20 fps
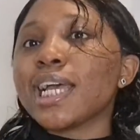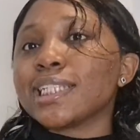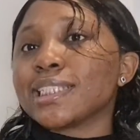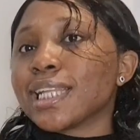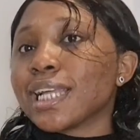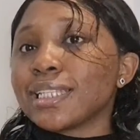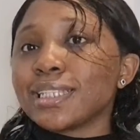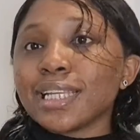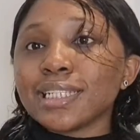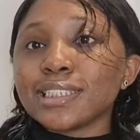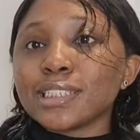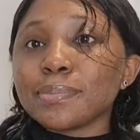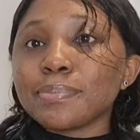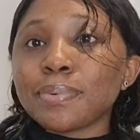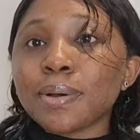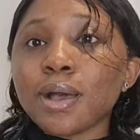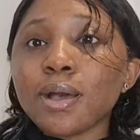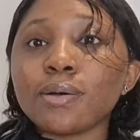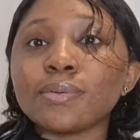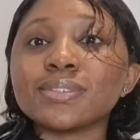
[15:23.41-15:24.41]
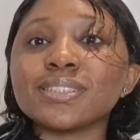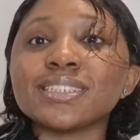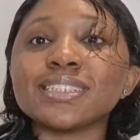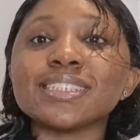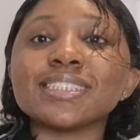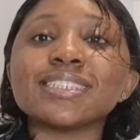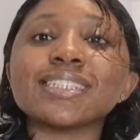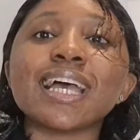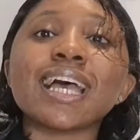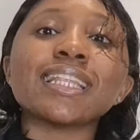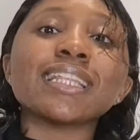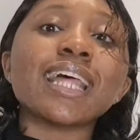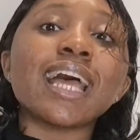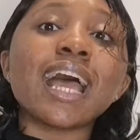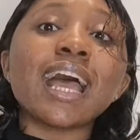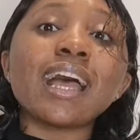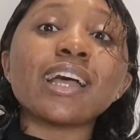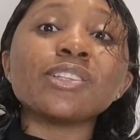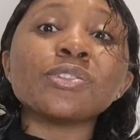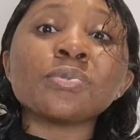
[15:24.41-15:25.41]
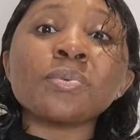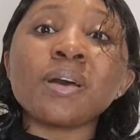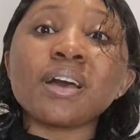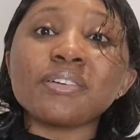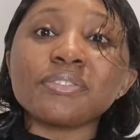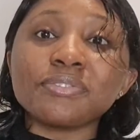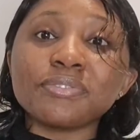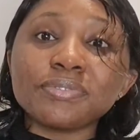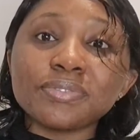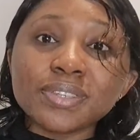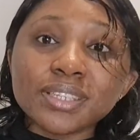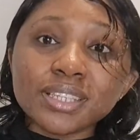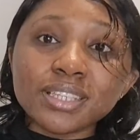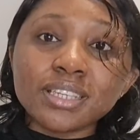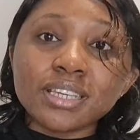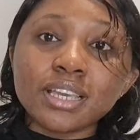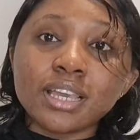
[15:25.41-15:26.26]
That 30 pounds is an annual fee